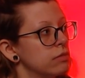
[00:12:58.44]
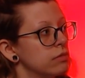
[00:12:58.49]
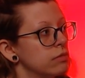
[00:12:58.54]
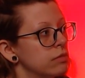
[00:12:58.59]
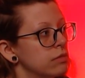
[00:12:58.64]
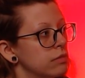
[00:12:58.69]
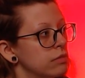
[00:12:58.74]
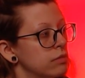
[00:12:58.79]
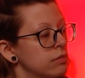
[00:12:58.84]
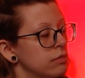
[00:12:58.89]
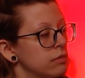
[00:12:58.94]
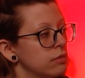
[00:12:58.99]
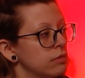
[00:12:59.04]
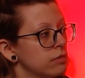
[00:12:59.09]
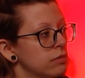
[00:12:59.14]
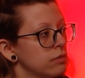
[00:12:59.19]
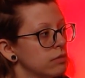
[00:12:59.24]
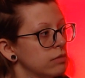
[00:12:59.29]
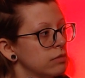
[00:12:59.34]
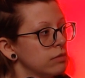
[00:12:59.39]

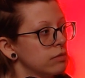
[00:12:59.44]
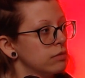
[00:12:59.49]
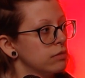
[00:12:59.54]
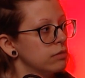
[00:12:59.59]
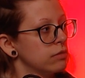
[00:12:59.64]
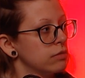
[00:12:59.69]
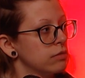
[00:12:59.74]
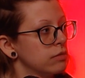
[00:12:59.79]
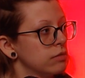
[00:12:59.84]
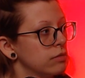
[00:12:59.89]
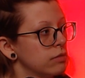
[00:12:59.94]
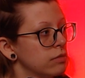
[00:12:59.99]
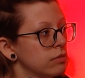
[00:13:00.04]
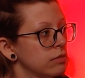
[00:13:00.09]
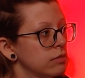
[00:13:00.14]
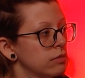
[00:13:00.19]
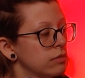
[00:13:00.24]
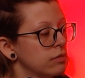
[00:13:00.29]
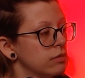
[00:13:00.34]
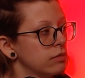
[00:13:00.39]

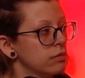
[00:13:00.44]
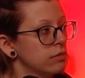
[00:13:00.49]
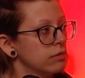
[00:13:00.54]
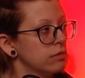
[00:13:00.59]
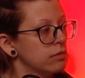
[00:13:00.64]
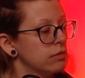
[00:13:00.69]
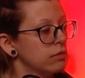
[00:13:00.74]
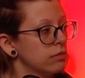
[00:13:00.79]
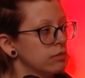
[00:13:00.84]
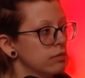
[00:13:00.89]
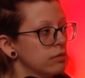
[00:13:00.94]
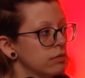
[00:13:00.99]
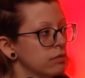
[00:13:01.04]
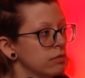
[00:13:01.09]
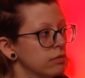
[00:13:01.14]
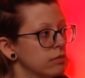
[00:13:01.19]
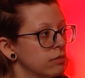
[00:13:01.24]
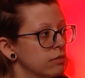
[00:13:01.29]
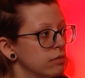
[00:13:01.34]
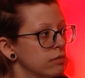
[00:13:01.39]

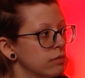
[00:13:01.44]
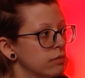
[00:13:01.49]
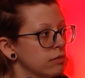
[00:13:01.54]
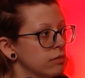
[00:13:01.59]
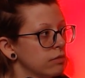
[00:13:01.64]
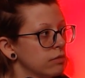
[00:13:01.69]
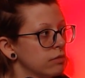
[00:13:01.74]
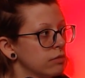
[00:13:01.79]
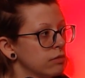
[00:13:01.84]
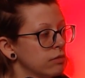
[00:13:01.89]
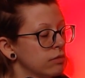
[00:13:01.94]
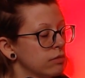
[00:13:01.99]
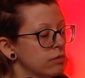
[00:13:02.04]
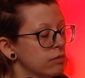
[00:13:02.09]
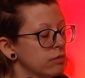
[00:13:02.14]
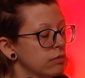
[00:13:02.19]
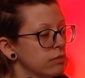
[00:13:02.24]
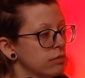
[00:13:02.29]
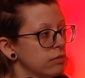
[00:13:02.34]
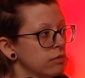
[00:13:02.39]

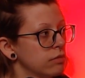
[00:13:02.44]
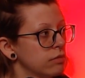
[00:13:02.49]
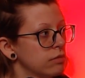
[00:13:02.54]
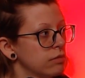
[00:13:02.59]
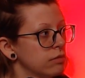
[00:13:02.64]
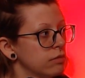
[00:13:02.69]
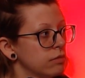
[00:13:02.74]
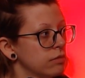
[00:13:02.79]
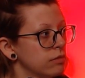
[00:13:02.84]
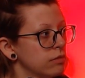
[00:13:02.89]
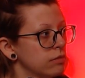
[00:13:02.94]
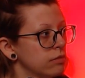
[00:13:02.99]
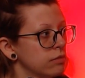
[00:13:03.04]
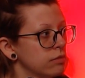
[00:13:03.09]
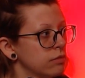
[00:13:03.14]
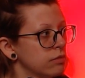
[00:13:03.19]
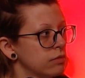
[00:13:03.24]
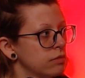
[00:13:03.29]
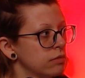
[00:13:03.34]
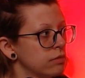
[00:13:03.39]

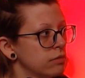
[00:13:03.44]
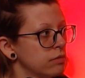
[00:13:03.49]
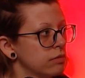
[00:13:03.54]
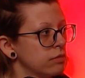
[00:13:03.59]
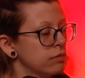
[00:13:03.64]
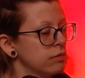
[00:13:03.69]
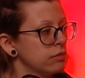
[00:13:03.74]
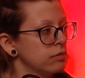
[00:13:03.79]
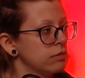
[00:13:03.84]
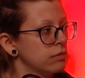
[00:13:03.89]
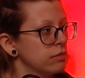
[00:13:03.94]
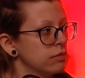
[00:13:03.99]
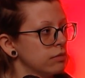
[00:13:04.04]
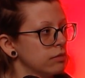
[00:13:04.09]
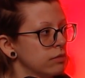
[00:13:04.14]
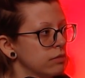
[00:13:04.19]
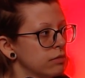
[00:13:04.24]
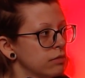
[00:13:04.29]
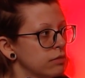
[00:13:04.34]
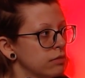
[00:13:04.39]

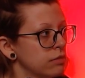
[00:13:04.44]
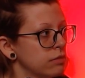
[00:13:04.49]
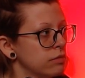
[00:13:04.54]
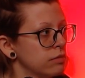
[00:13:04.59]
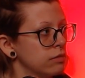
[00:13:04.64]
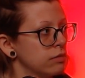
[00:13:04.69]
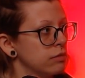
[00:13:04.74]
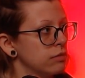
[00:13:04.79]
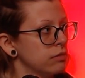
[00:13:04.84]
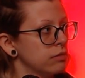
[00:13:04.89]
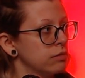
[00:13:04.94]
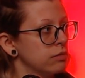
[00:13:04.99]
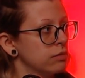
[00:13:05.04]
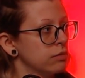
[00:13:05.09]
(silent)